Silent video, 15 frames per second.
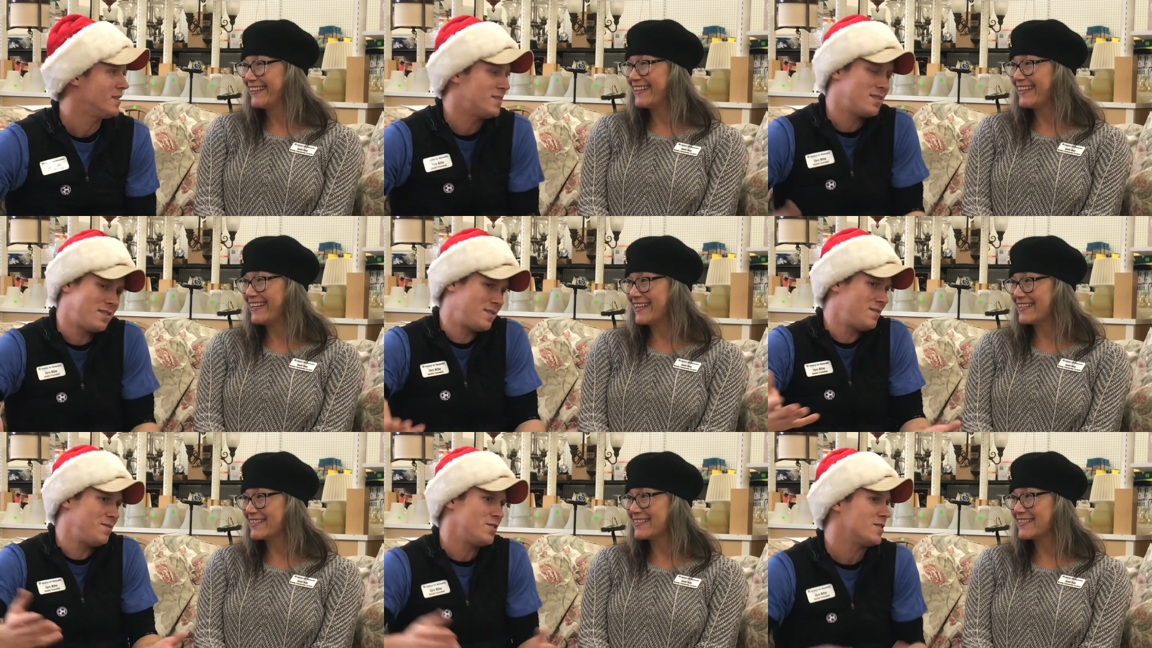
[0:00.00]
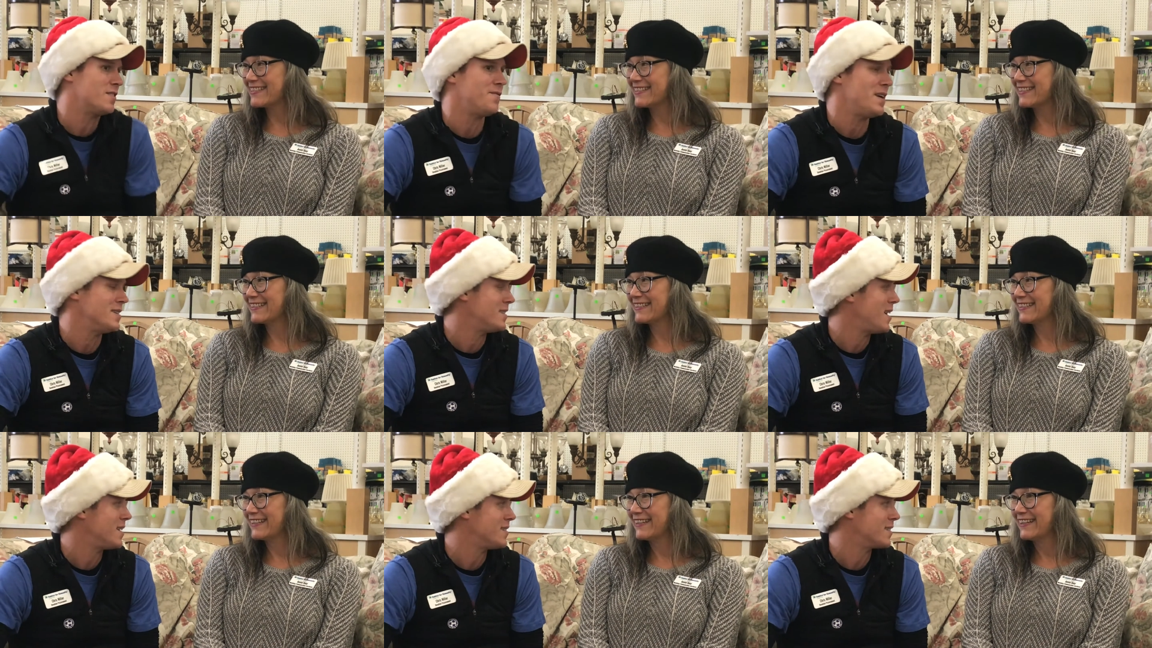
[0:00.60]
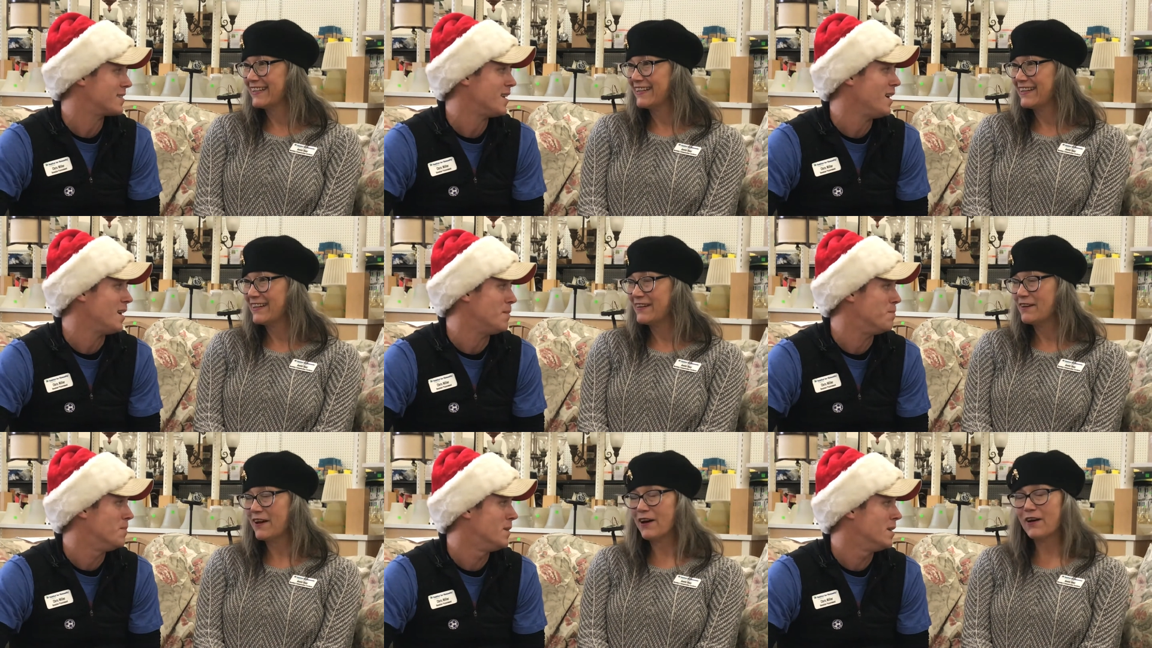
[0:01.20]
Speaker 1: It's yes. just a fantastic
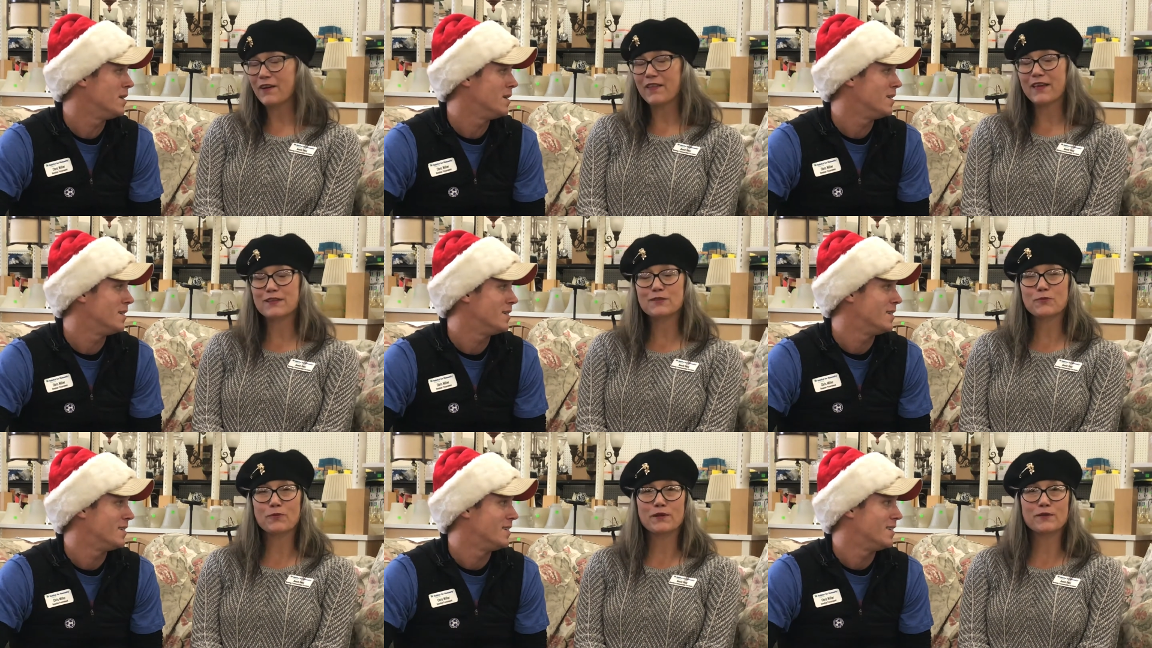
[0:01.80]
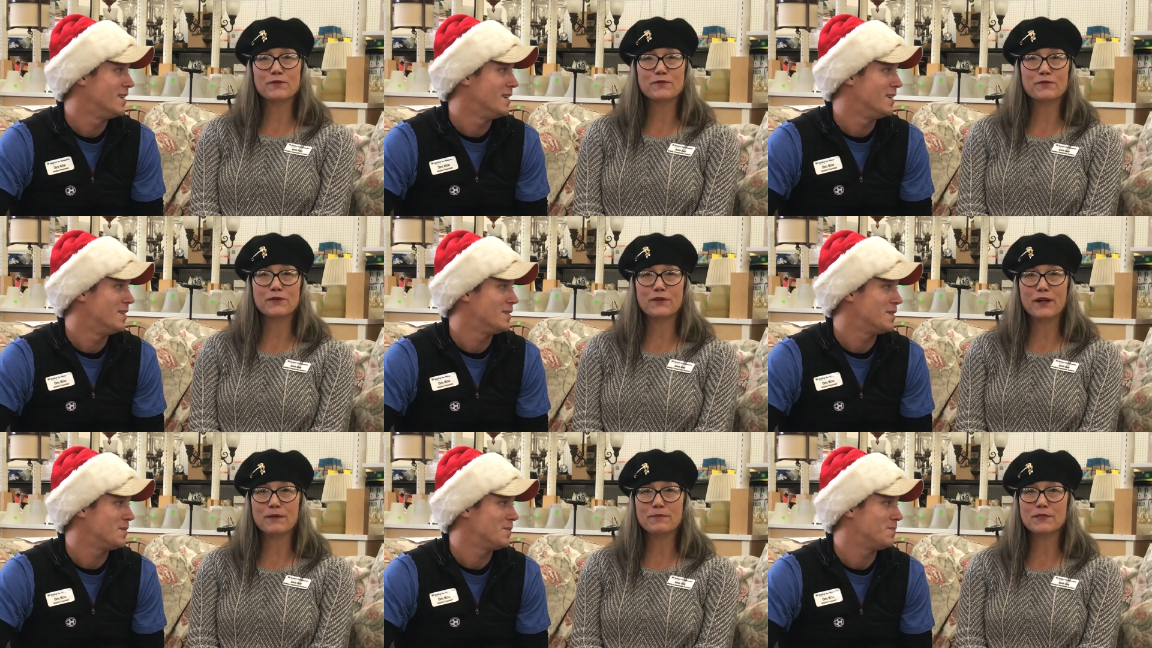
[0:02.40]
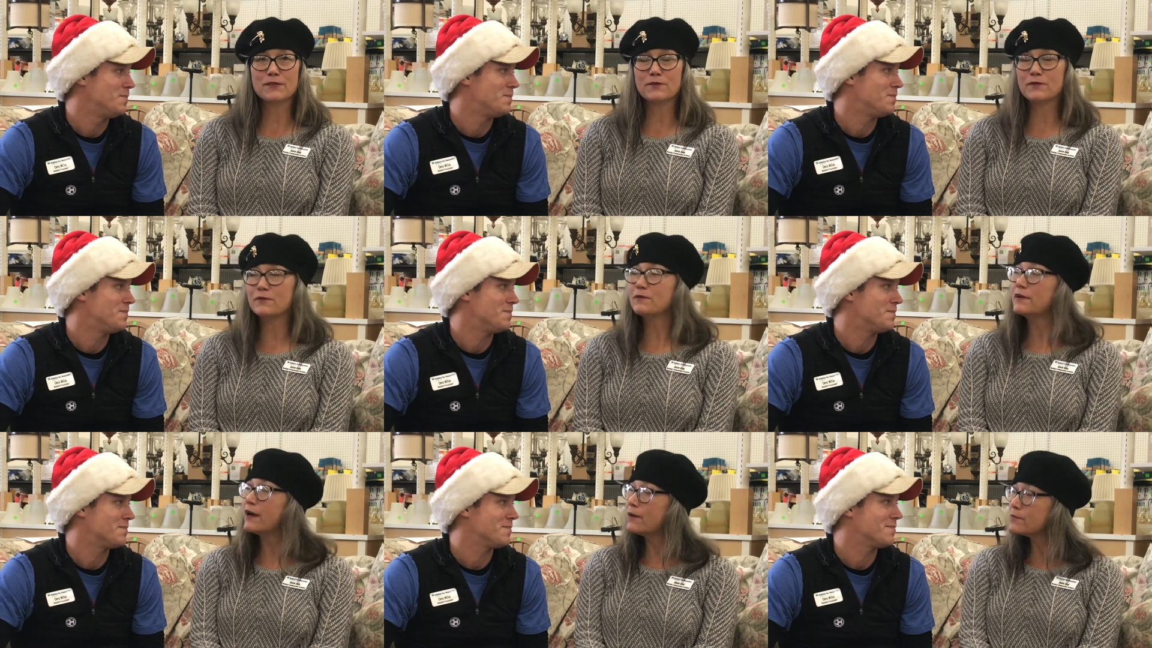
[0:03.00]
time. Oh, that's wonderful. I'm
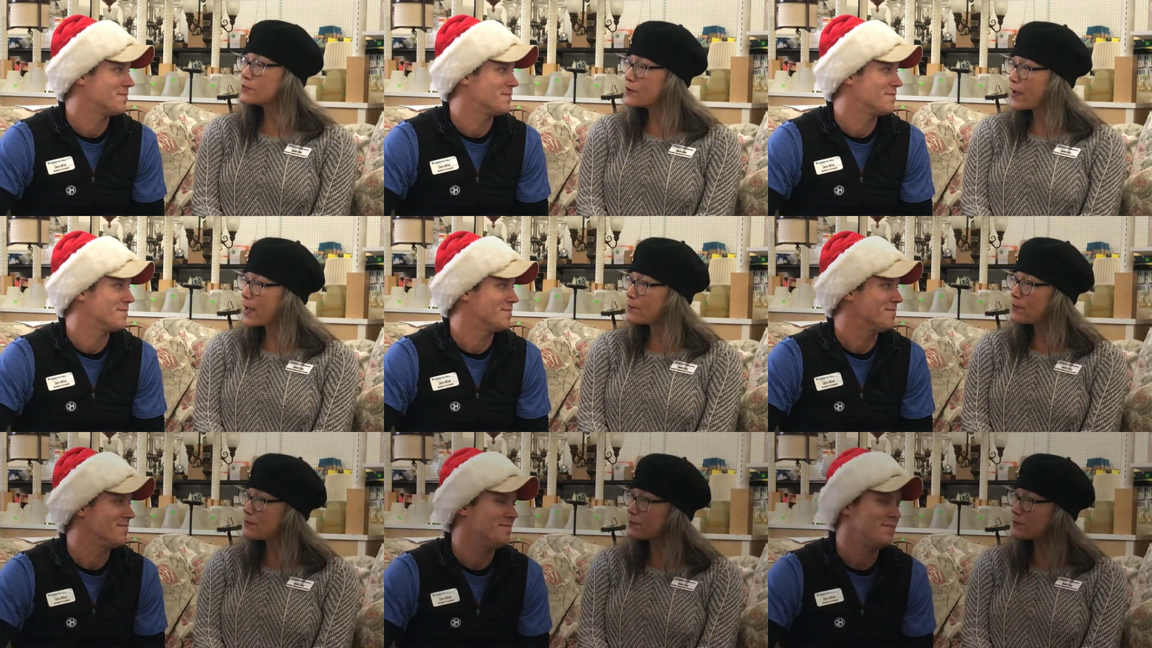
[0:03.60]
so I'm so happy